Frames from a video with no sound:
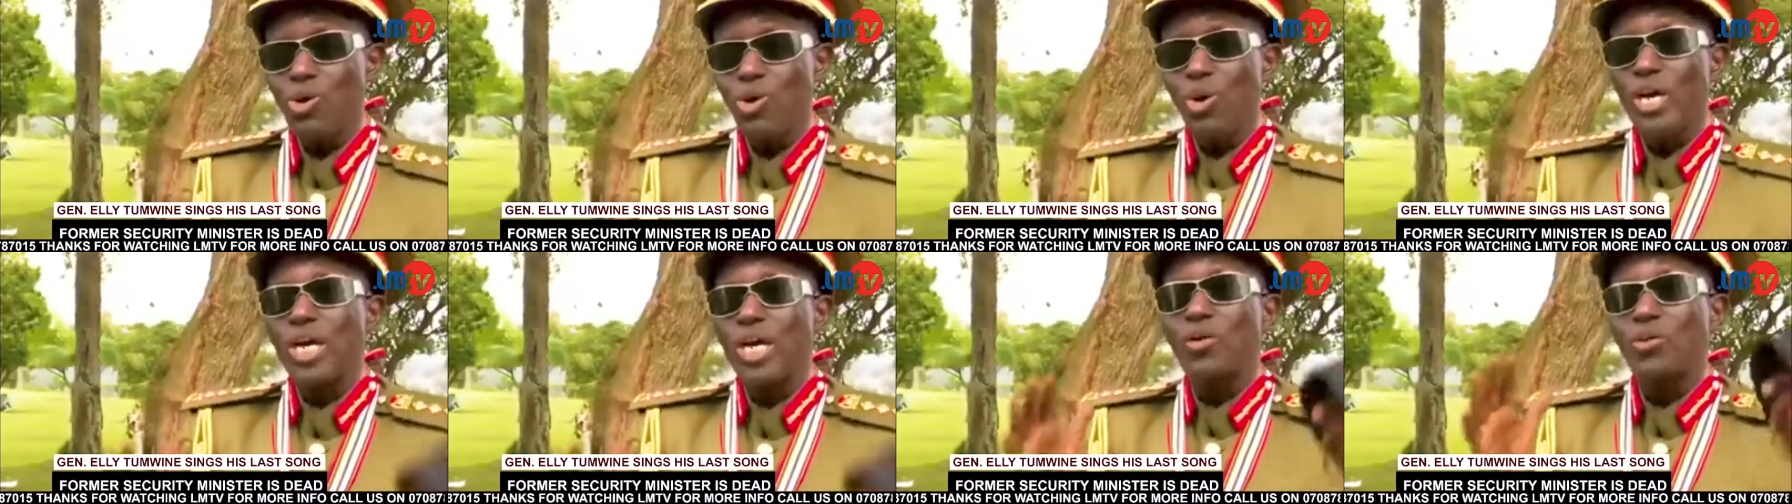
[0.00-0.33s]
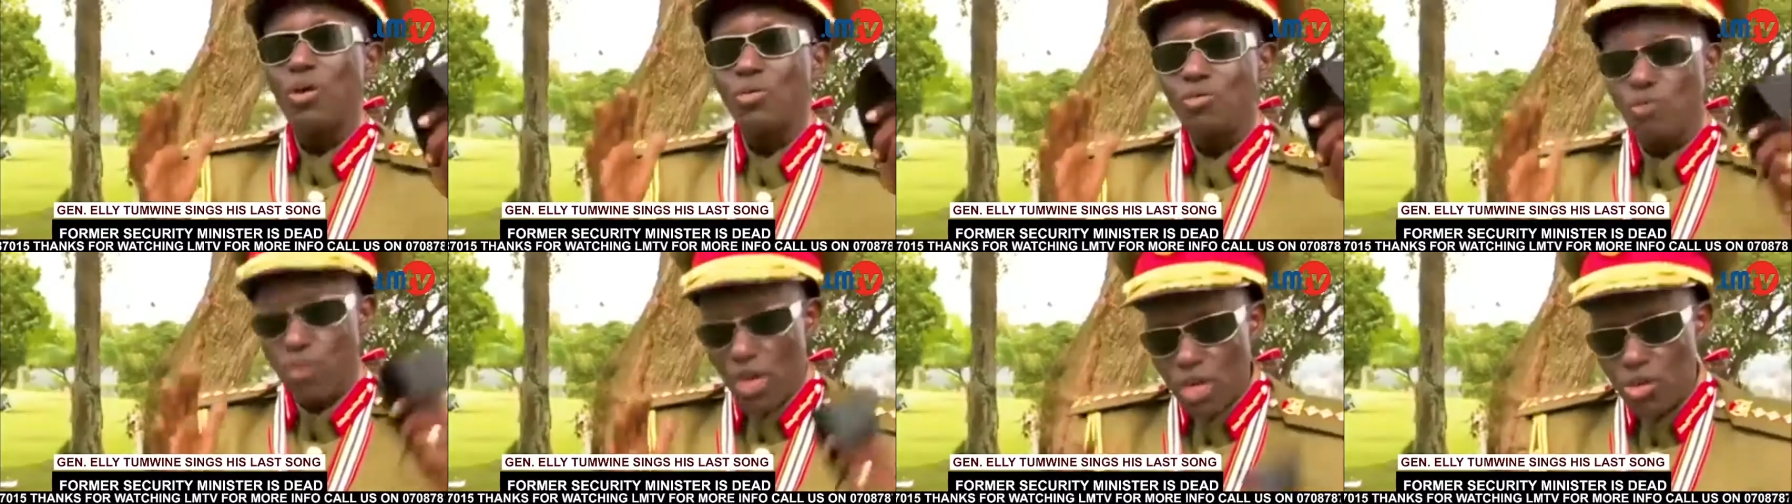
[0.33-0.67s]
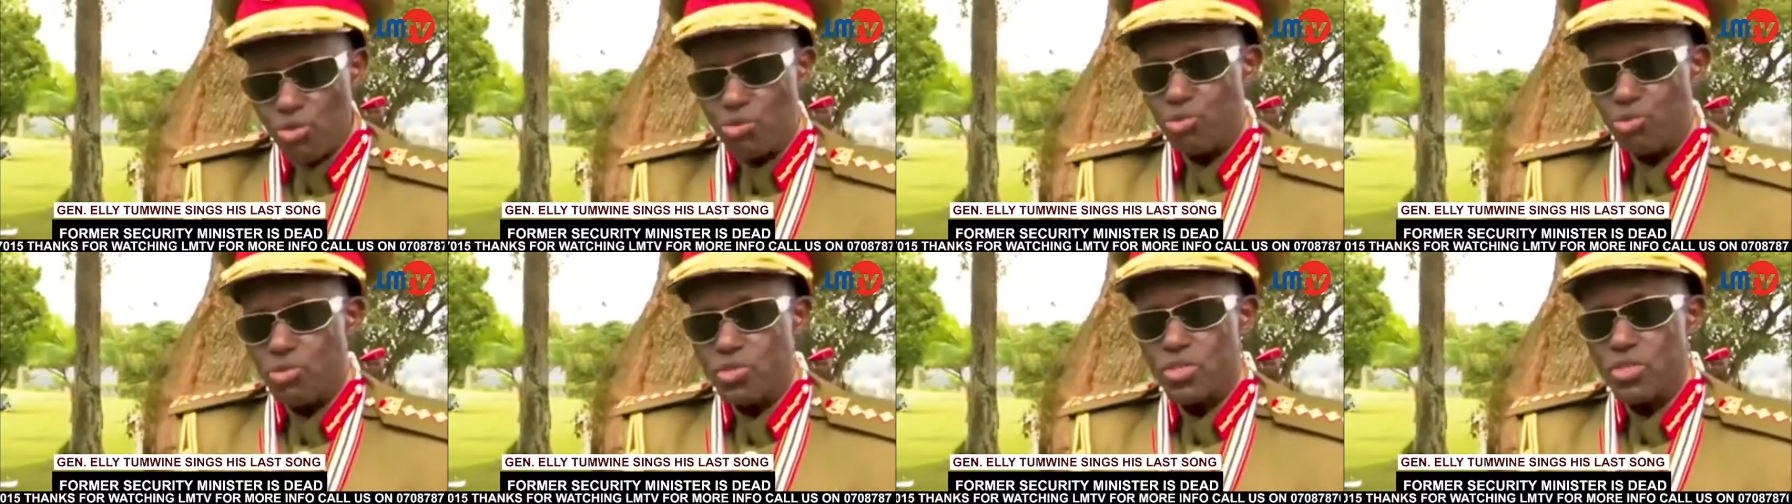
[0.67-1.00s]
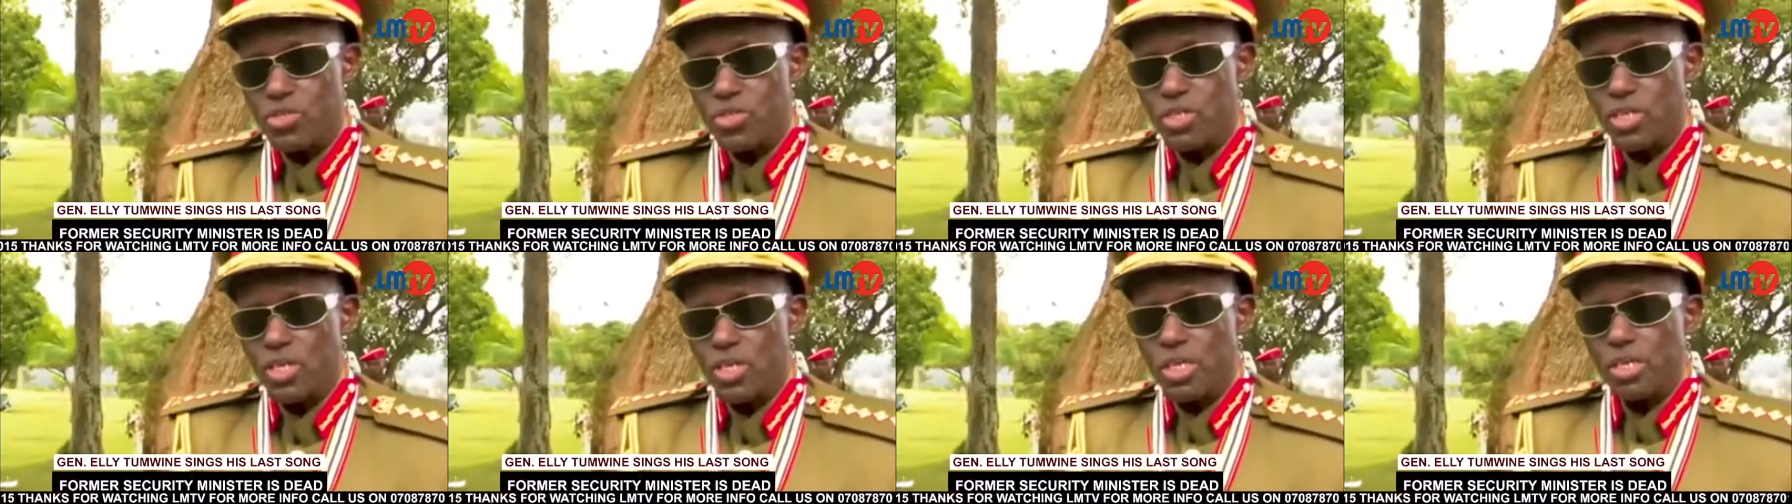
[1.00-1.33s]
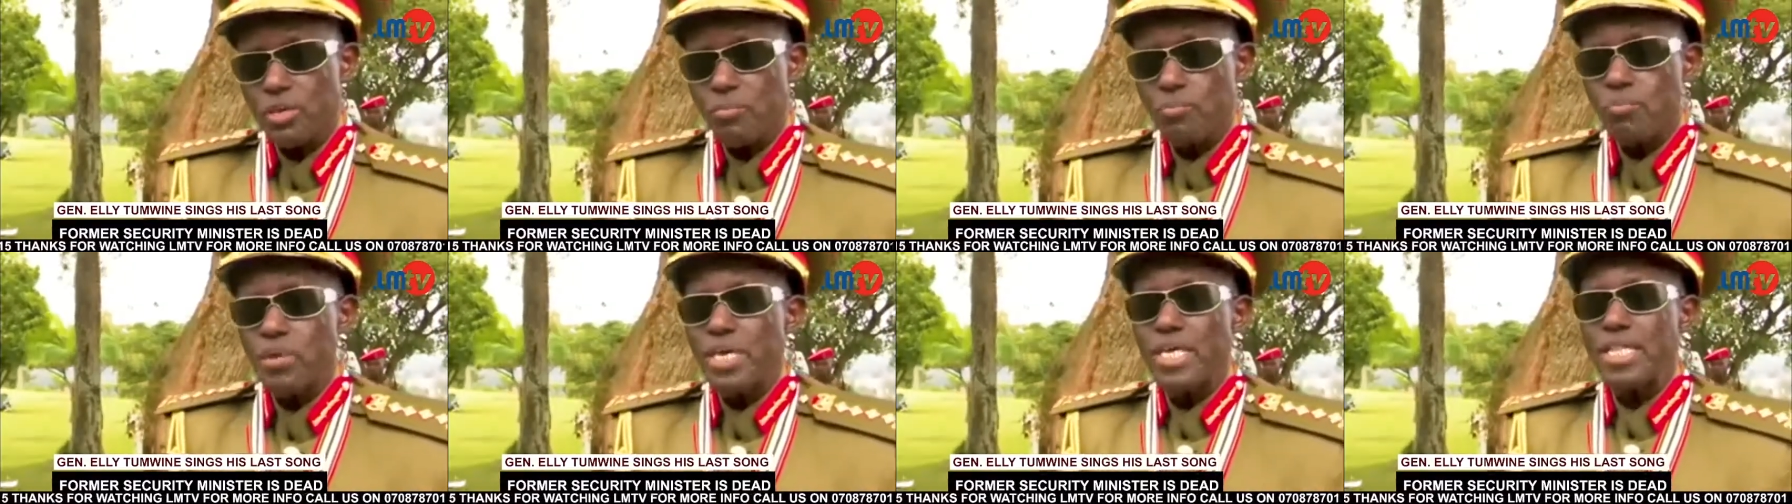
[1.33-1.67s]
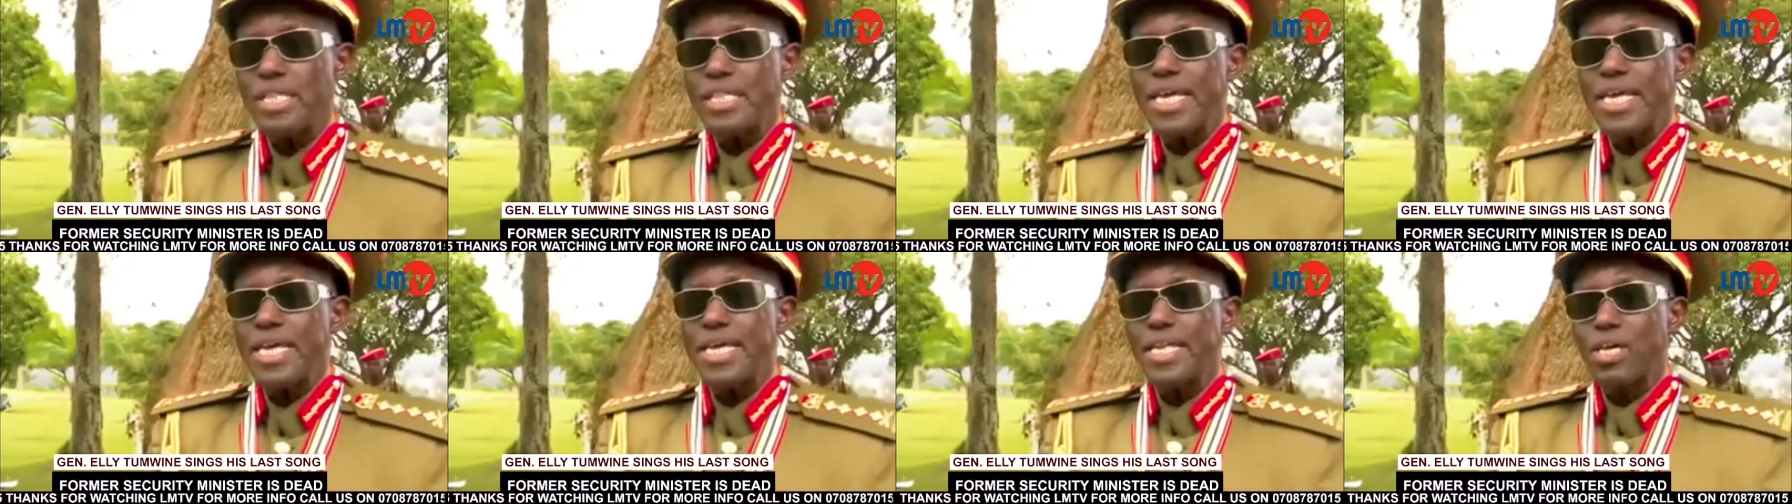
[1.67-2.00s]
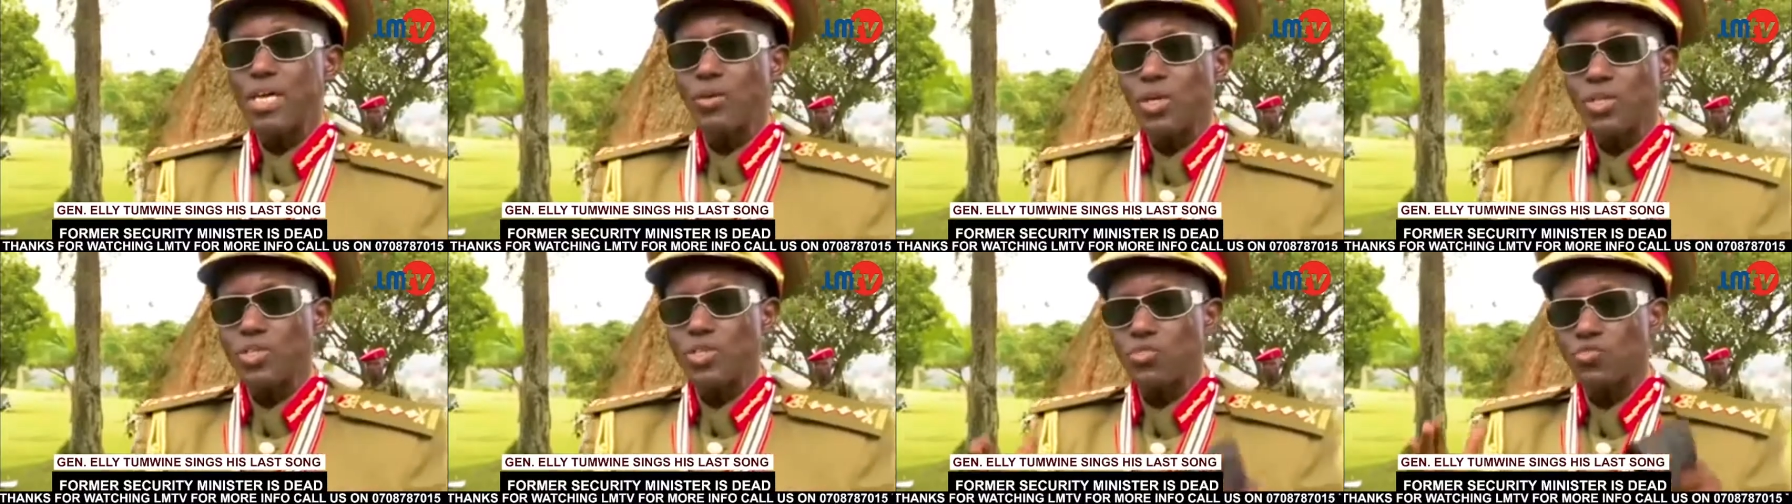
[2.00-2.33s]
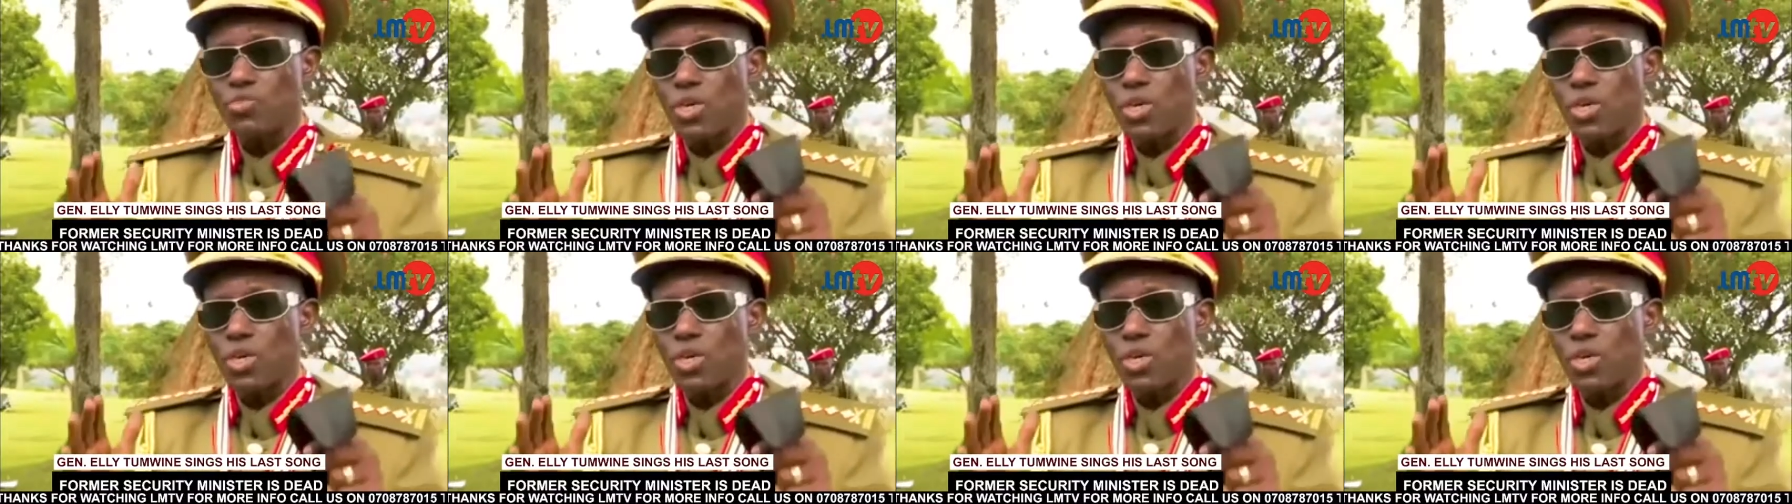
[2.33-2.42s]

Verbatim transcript: on our values, maintain our,